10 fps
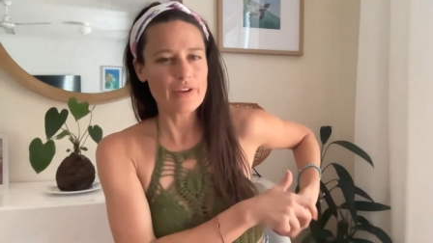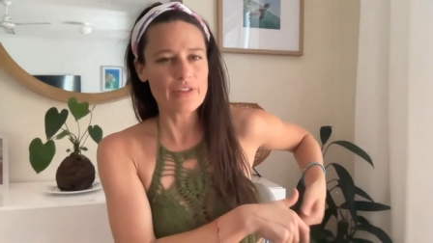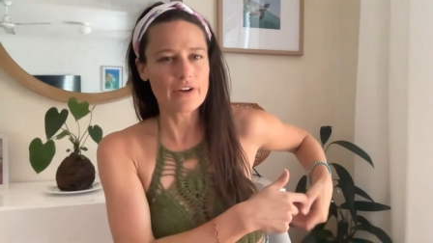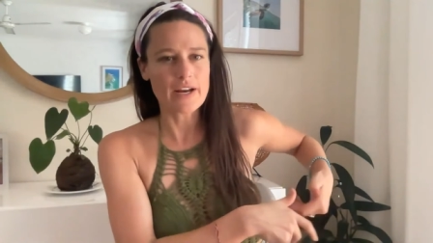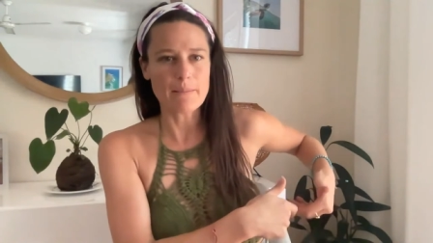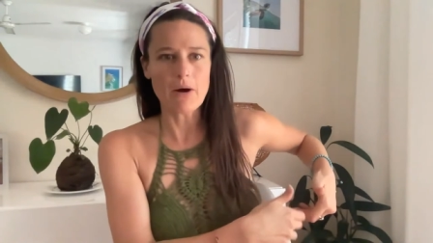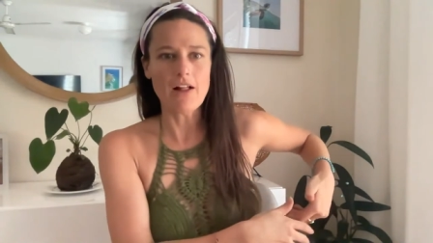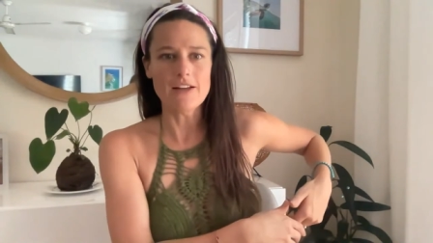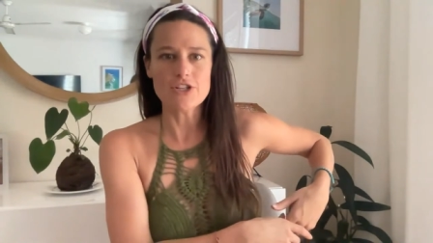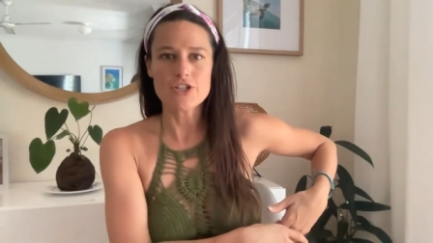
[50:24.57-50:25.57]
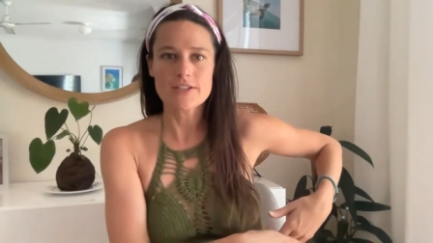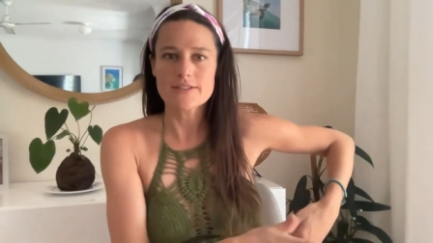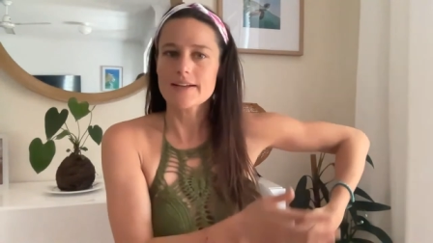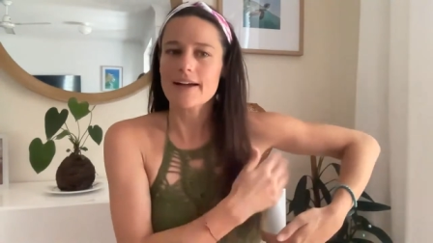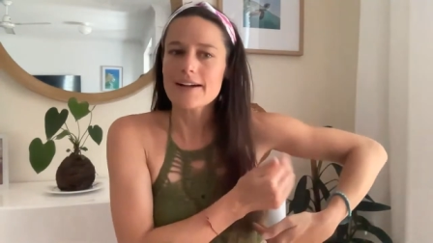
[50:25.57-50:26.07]
they're getting polished.
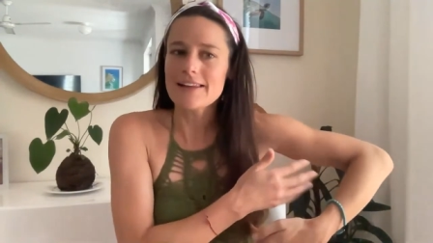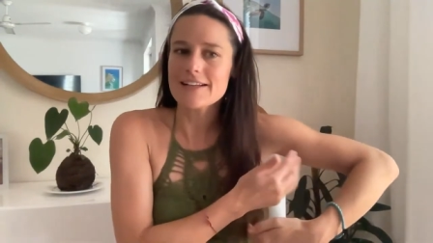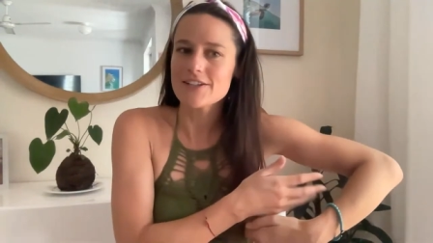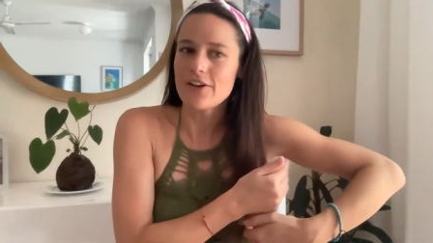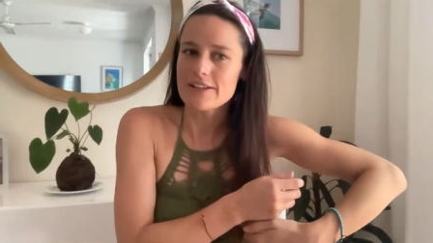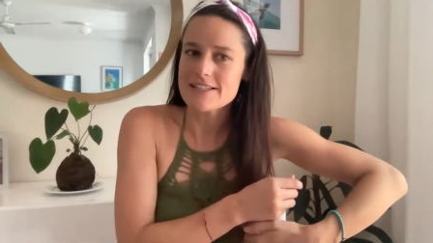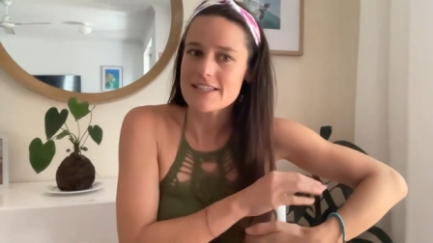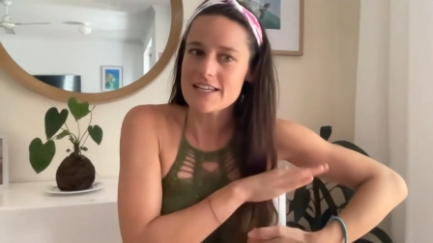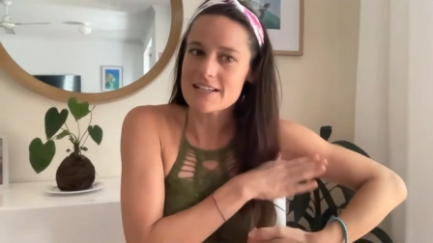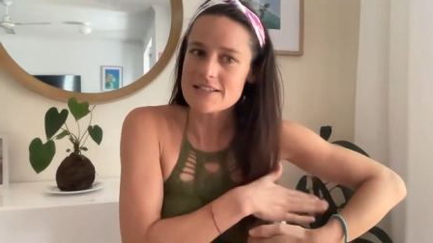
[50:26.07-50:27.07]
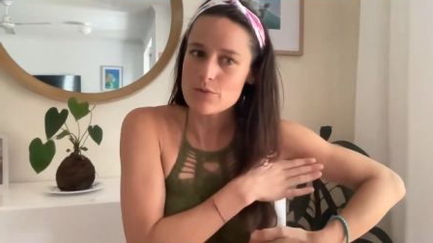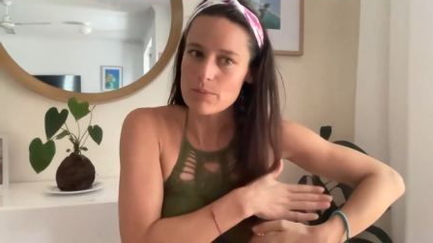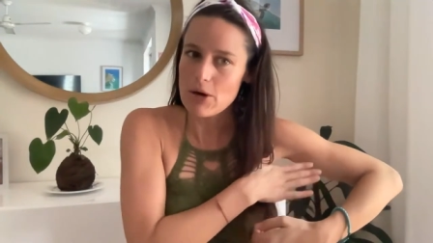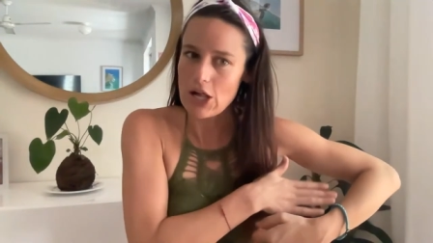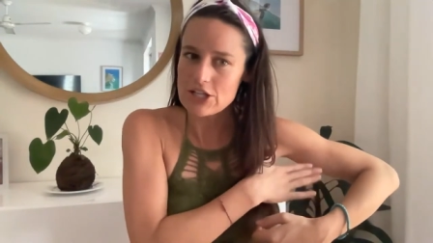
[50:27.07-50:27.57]
It's like I collected all these things, we're
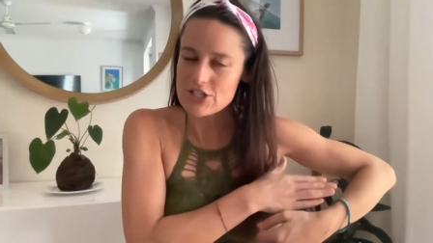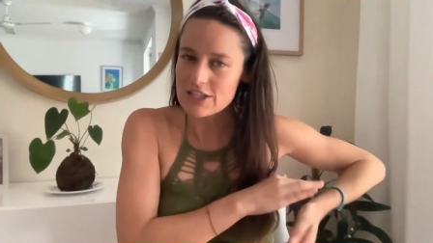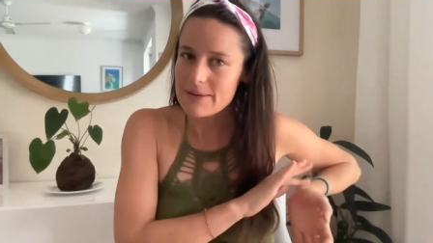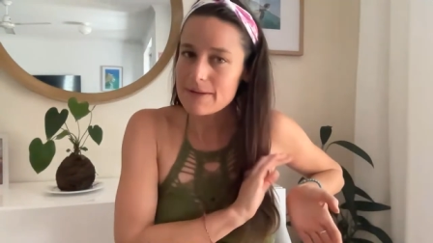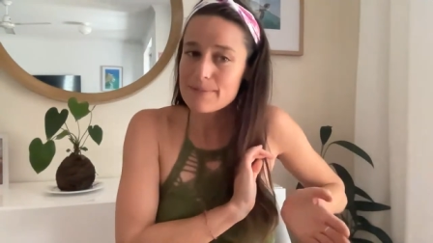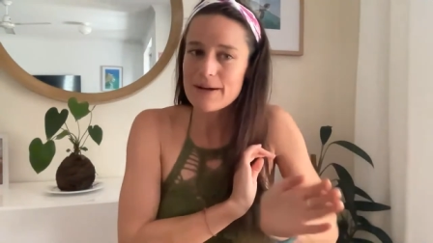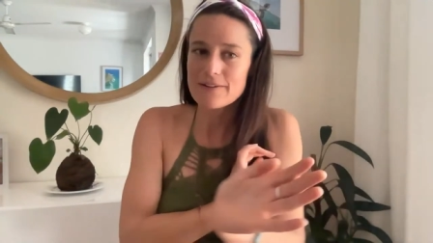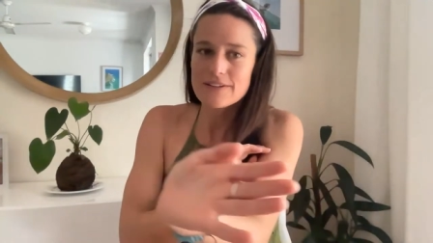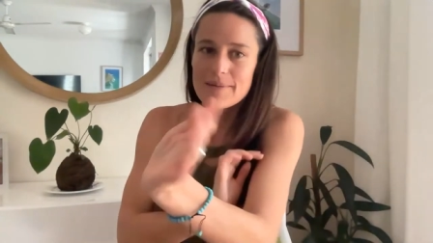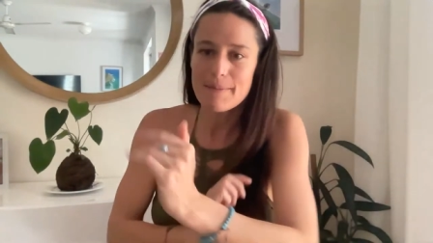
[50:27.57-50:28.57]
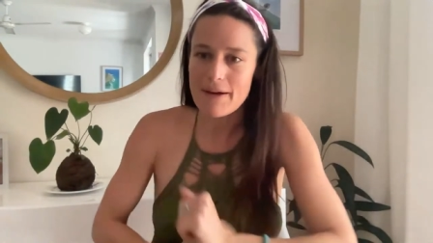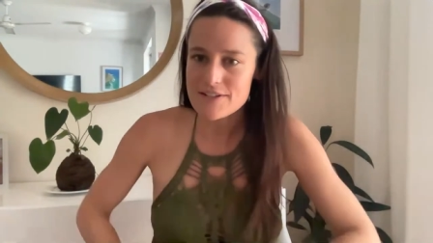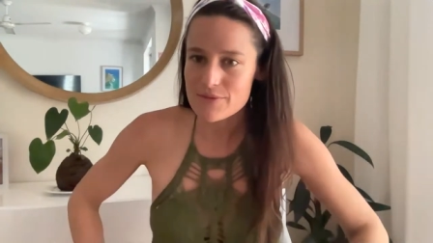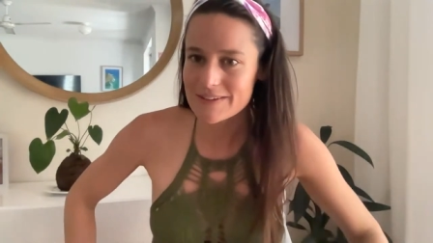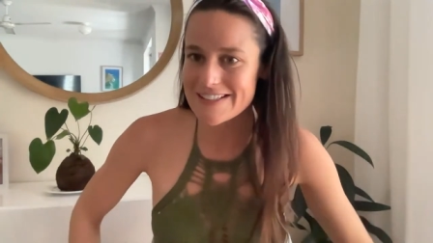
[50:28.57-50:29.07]
polishing them, and I'm about
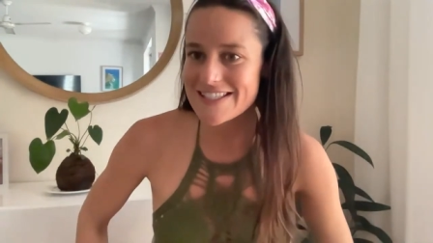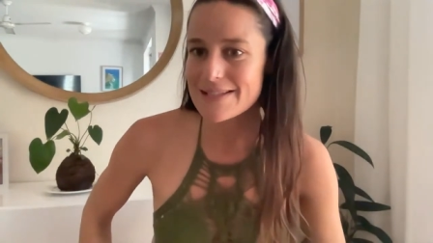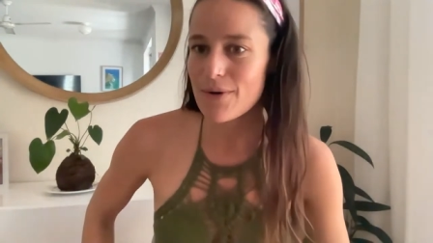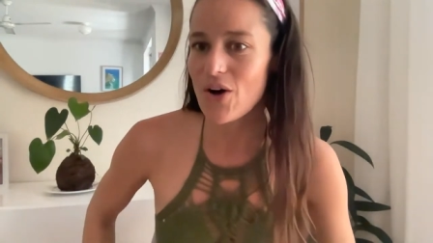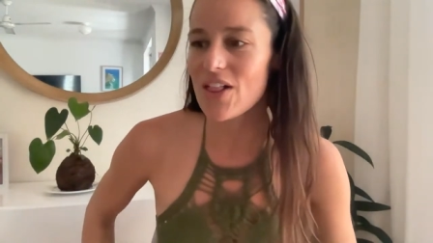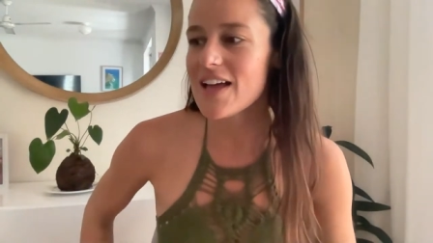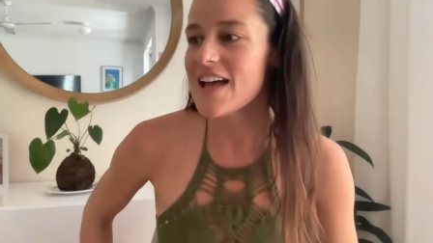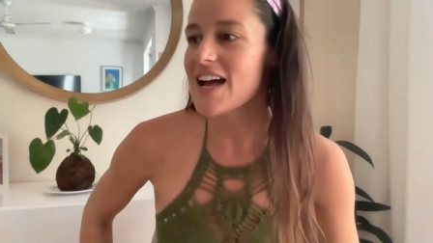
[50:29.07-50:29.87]
to release them all.